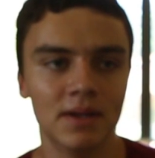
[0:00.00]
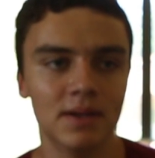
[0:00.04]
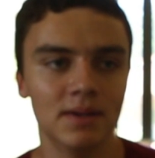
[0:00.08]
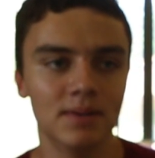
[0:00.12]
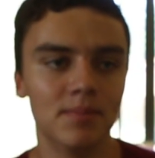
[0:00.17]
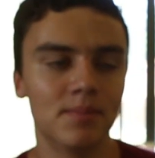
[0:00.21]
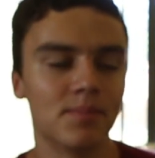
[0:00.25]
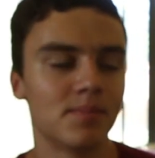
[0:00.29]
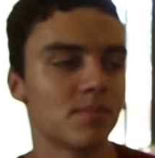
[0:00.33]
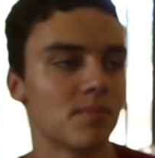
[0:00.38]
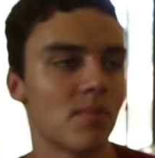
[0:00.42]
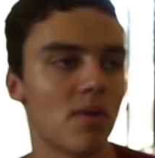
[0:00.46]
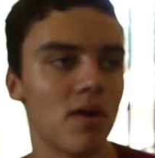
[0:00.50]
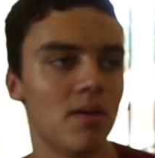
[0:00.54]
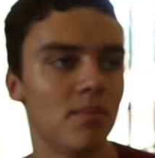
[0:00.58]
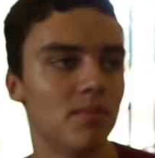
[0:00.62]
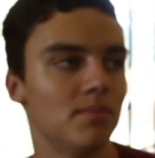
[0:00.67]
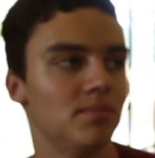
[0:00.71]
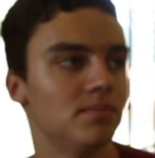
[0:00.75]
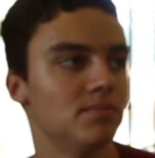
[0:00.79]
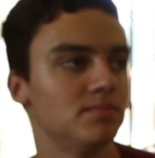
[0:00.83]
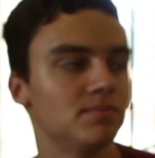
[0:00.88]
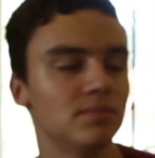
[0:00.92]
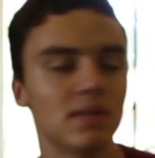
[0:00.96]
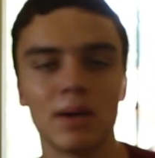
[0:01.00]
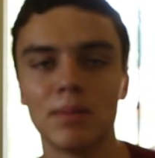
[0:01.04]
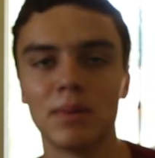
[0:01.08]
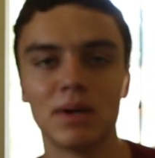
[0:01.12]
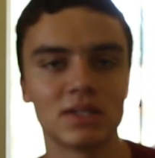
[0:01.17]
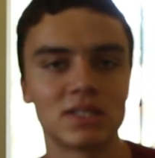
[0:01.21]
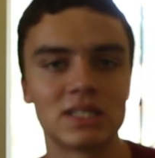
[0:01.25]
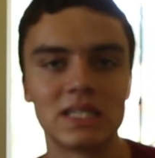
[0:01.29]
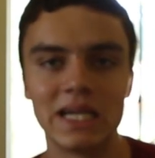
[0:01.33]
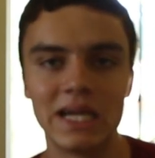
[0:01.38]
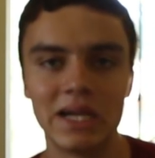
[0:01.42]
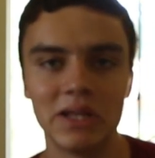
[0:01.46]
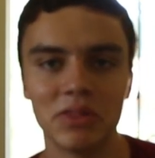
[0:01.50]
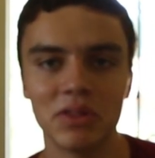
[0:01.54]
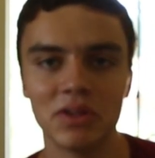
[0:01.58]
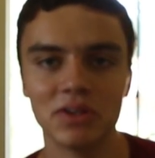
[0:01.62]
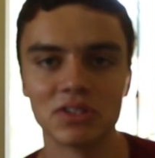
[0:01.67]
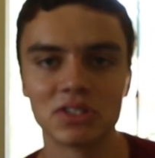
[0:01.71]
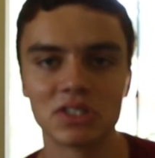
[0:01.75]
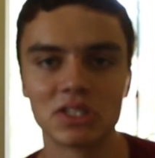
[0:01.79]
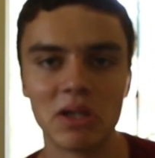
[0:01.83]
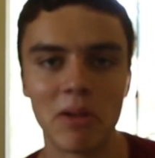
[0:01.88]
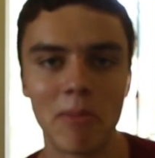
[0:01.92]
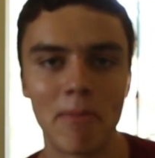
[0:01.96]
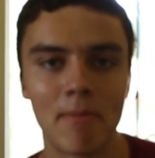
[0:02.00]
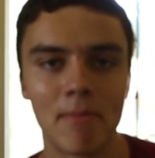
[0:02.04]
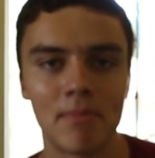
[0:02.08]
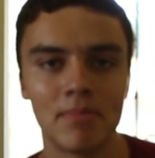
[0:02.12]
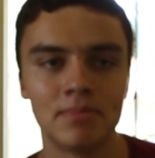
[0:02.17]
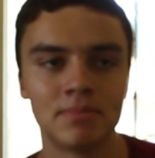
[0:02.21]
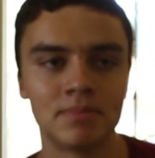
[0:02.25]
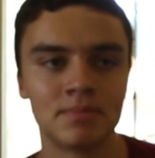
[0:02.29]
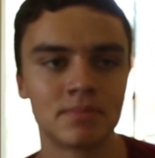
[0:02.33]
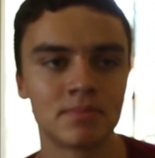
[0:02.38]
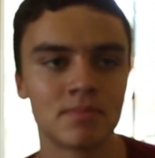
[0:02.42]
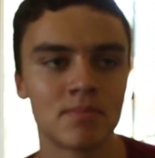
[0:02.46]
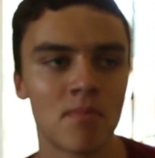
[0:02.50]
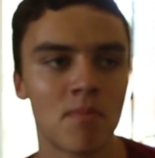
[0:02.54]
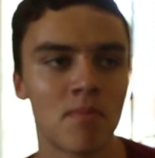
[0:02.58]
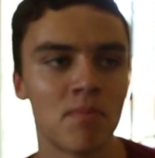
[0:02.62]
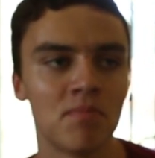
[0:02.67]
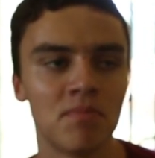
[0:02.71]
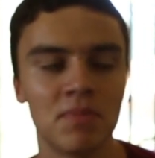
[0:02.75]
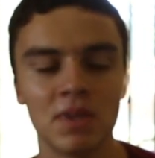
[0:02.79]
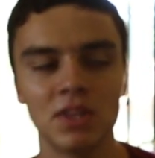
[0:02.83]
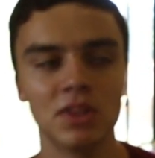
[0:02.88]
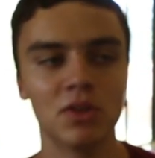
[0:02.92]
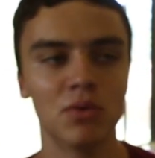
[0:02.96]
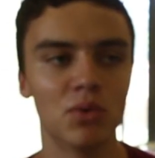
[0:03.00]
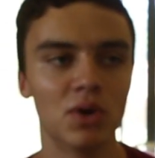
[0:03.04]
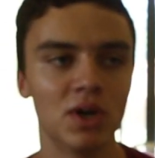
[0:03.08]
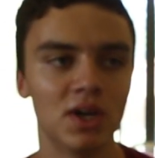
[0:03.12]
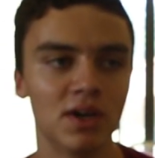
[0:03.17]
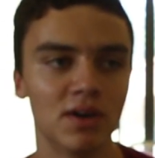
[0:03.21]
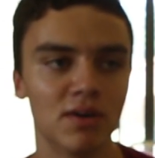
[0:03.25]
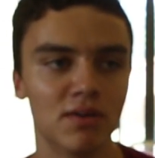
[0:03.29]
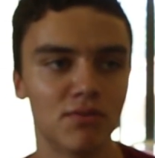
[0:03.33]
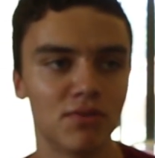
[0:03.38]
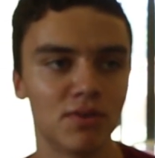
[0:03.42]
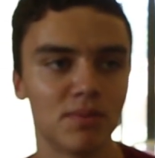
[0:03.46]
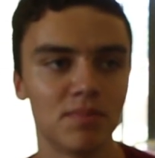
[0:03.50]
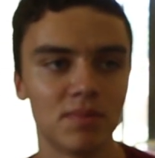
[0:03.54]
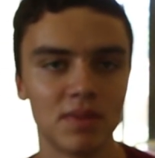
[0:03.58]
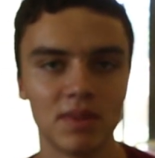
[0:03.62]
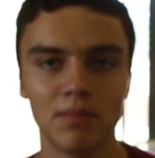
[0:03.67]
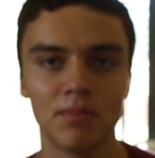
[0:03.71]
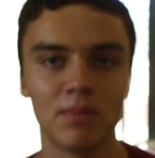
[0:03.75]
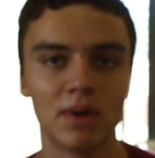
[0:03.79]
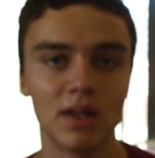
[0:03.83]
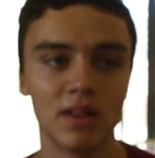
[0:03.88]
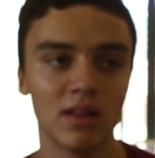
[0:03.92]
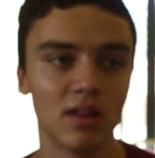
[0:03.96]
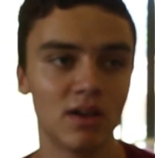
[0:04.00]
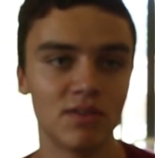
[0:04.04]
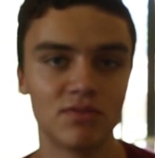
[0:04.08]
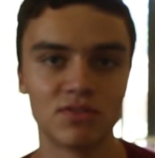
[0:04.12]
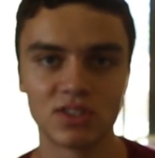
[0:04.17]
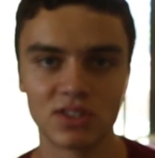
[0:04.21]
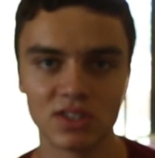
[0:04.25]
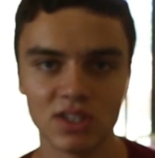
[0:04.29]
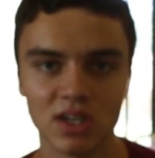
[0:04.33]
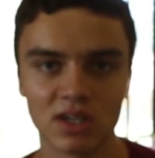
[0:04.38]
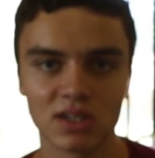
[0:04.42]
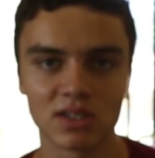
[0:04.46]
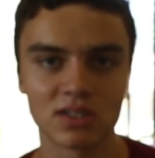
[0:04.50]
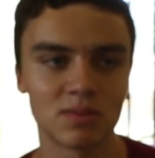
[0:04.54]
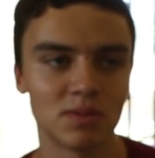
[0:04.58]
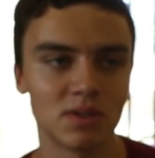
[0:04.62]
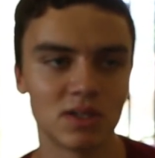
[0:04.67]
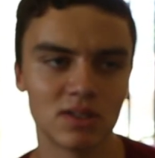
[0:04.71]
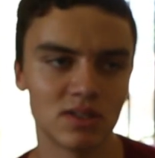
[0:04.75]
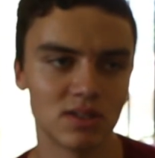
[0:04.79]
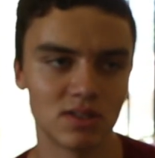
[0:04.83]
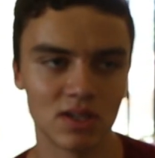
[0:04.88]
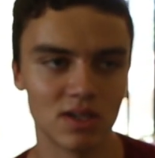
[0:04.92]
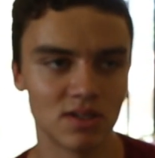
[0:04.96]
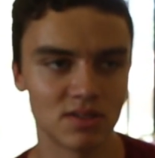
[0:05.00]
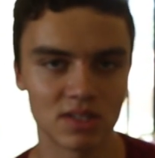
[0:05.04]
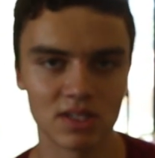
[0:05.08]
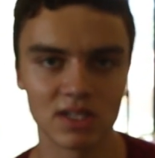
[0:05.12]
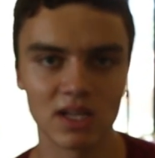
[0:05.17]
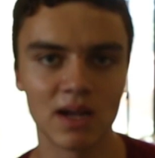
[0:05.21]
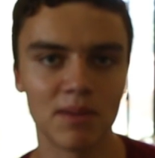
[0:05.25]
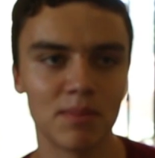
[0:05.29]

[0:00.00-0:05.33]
And I'm not saying this in the way of my life sucks, because it doesn't.